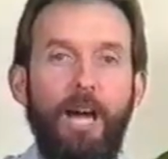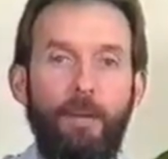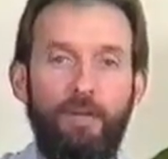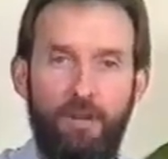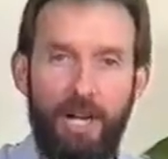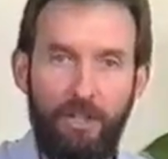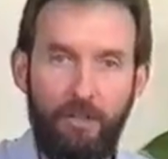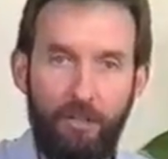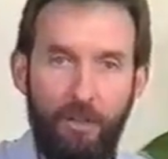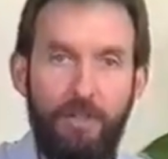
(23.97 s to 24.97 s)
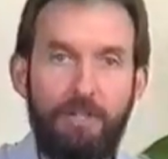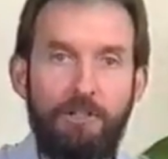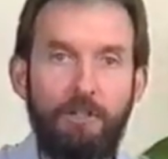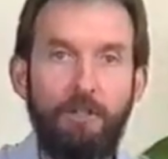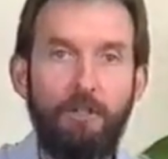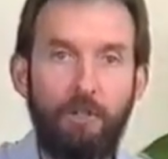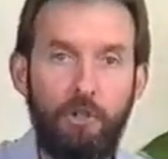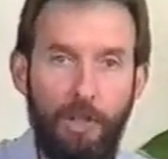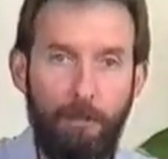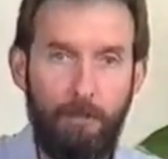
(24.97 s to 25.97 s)
Now we transfer this
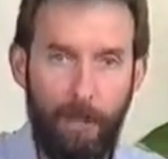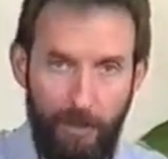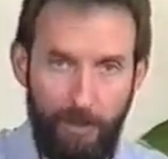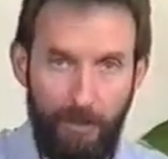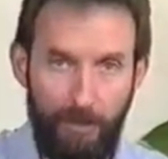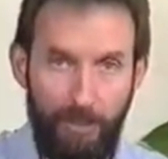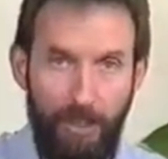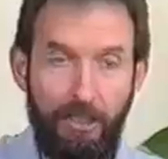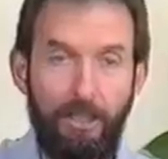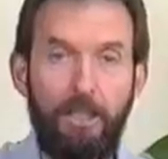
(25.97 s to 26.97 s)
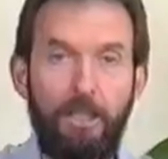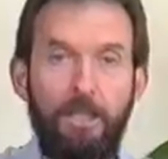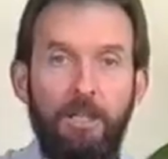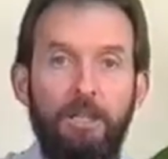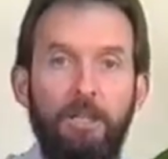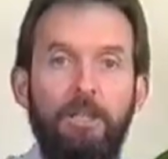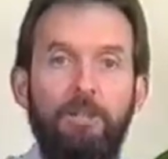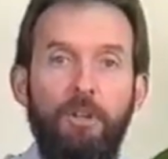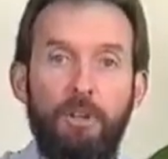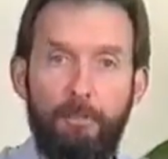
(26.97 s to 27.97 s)
loose lip blowing technique
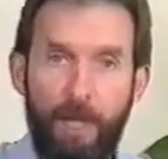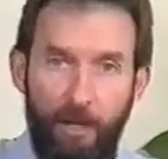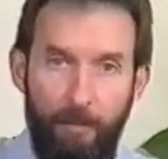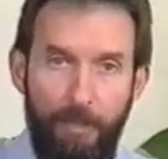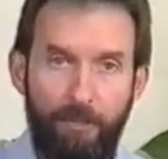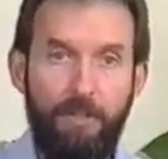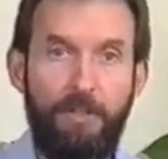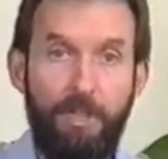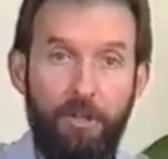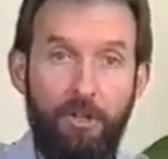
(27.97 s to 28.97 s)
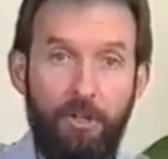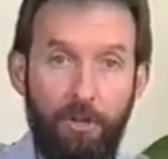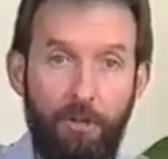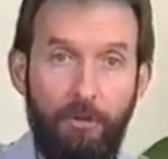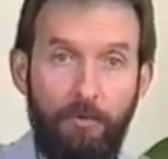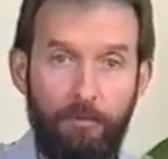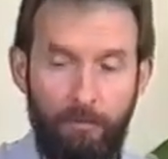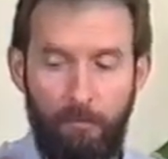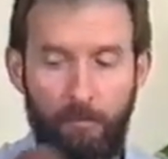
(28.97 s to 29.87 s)
to the mouthpiece of the didgeridoo.